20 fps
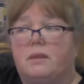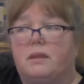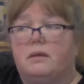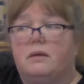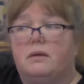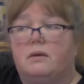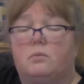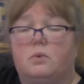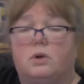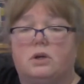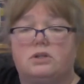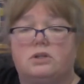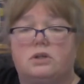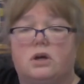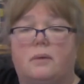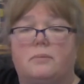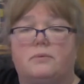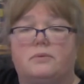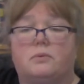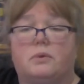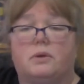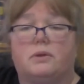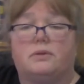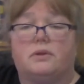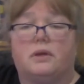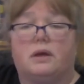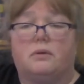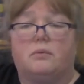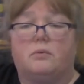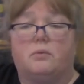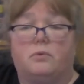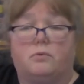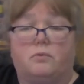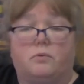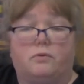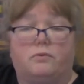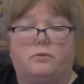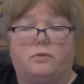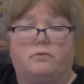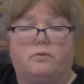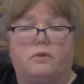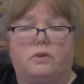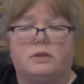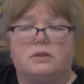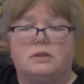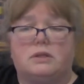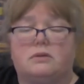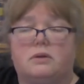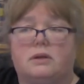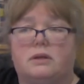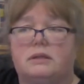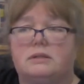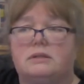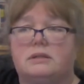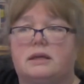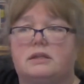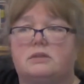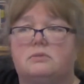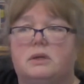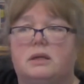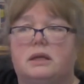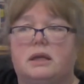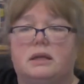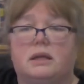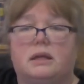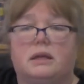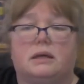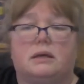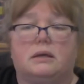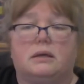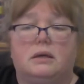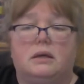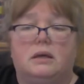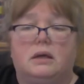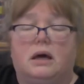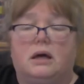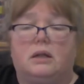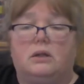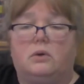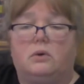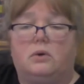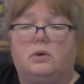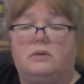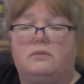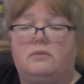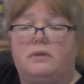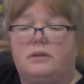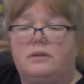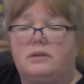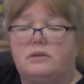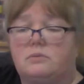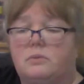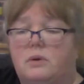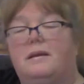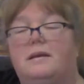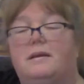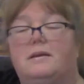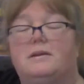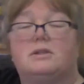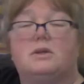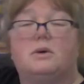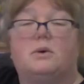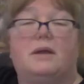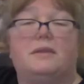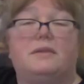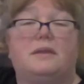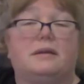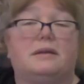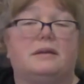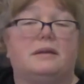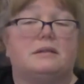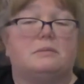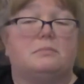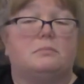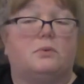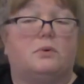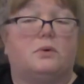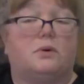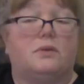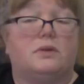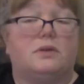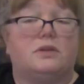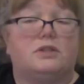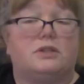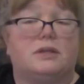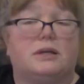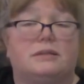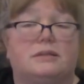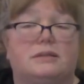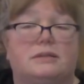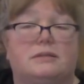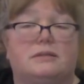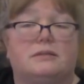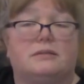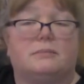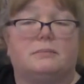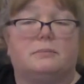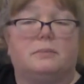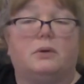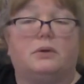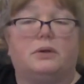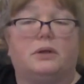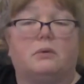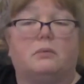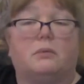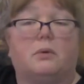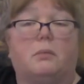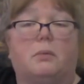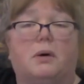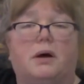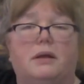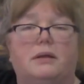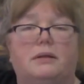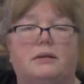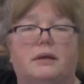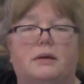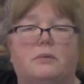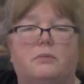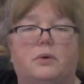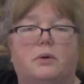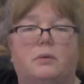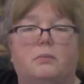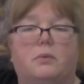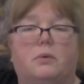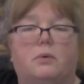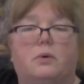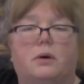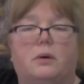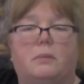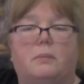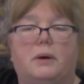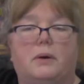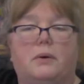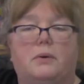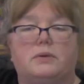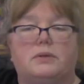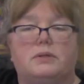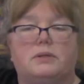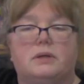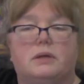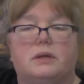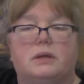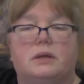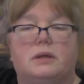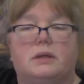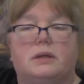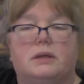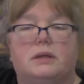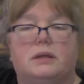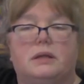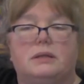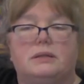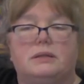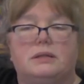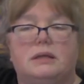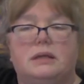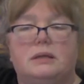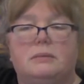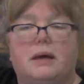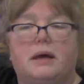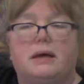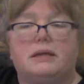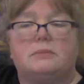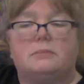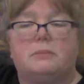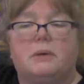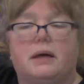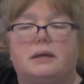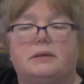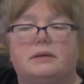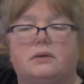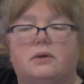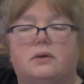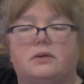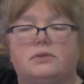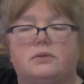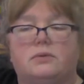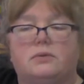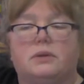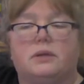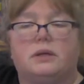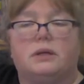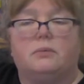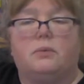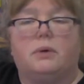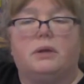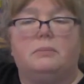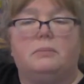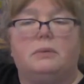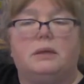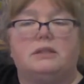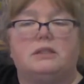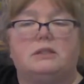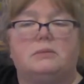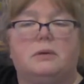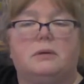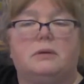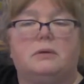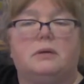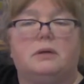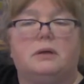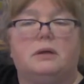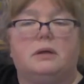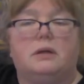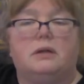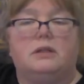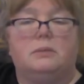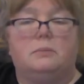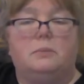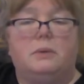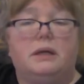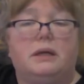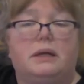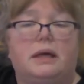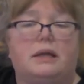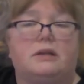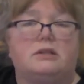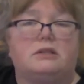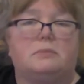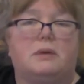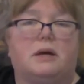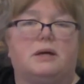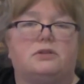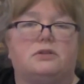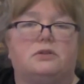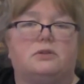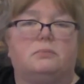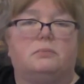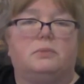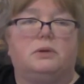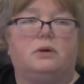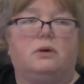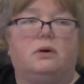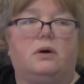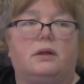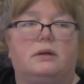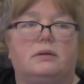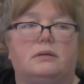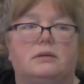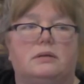workshops with, we're volunteering this next weekend at a local event as well. So I think that it's more than just building a robot, that we're more about the team aspect and also what it means to be an Atom Smasher beyond